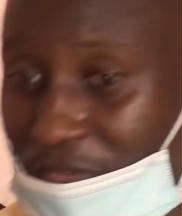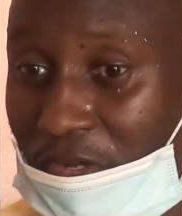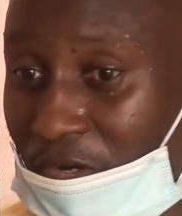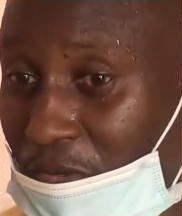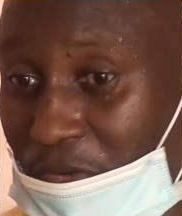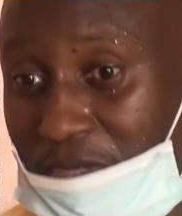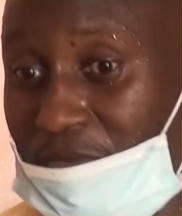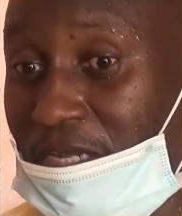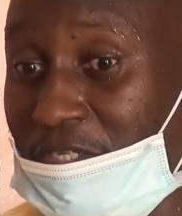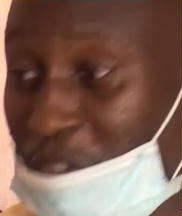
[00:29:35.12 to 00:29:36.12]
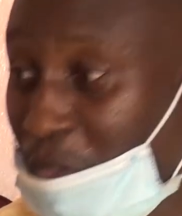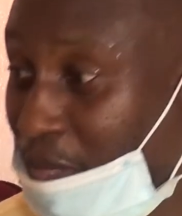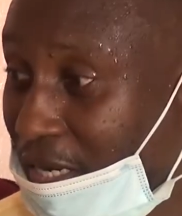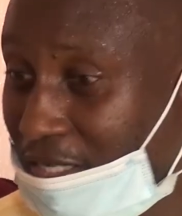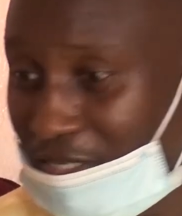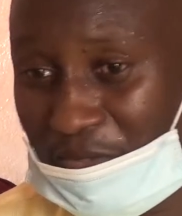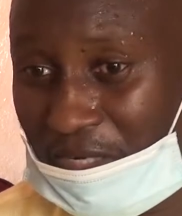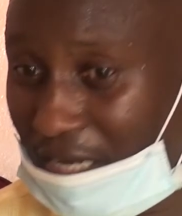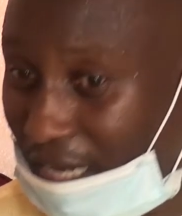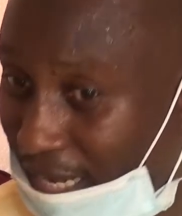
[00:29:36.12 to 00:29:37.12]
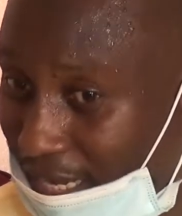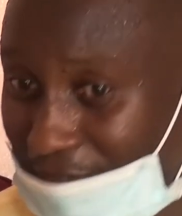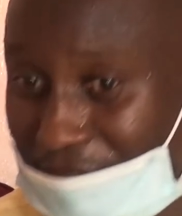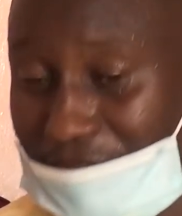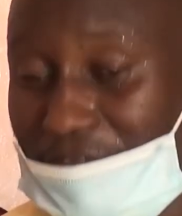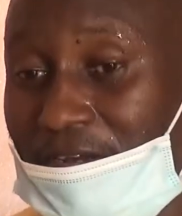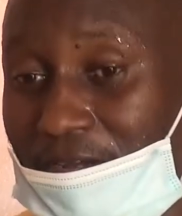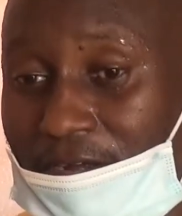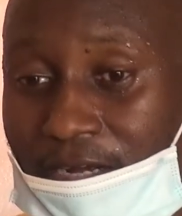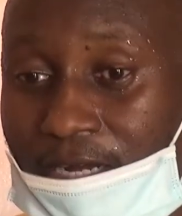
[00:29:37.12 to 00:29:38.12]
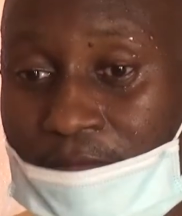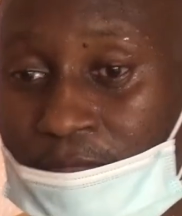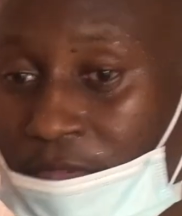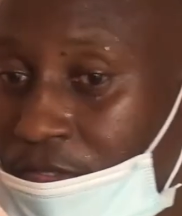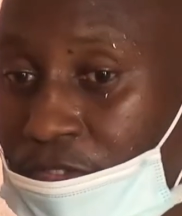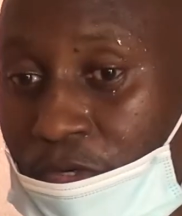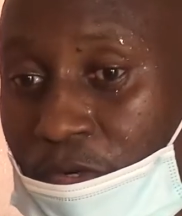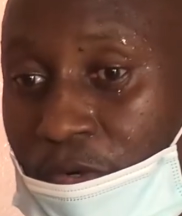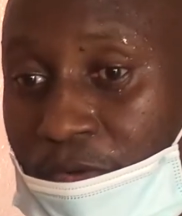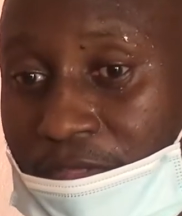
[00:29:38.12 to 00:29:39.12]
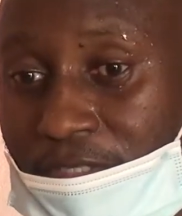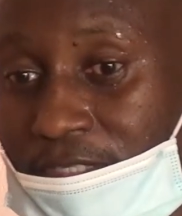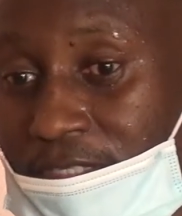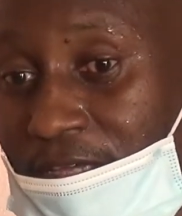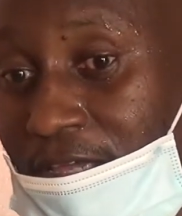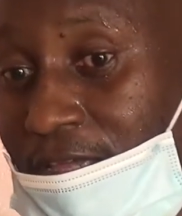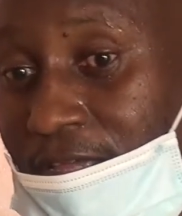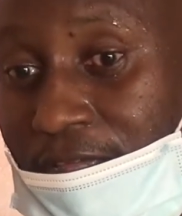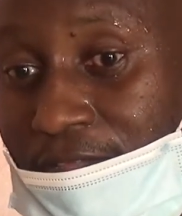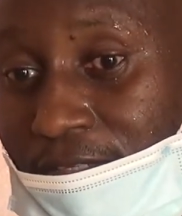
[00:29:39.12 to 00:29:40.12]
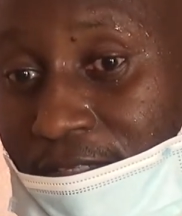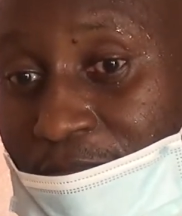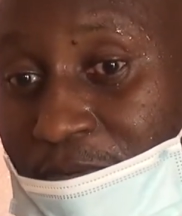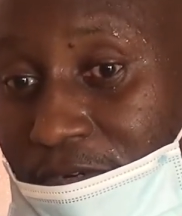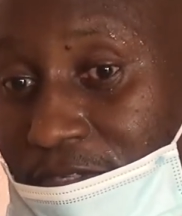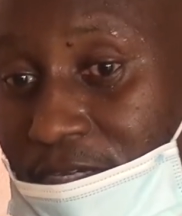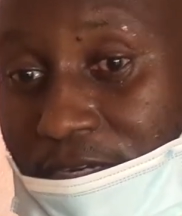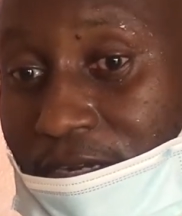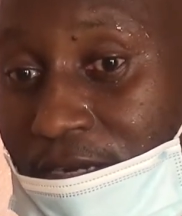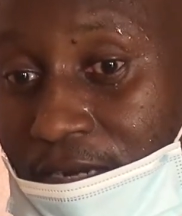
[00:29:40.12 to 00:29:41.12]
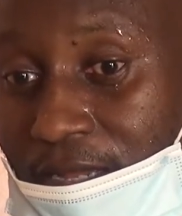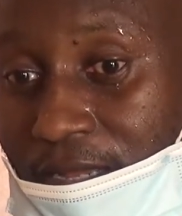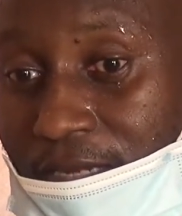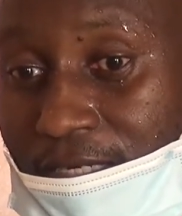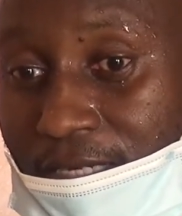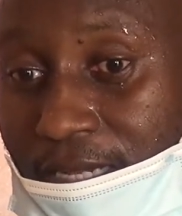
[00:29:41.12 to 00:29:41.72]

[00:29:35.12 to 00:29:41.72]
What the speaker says: You know, he will enjoy it. He will laugh really hard. So this is the person, and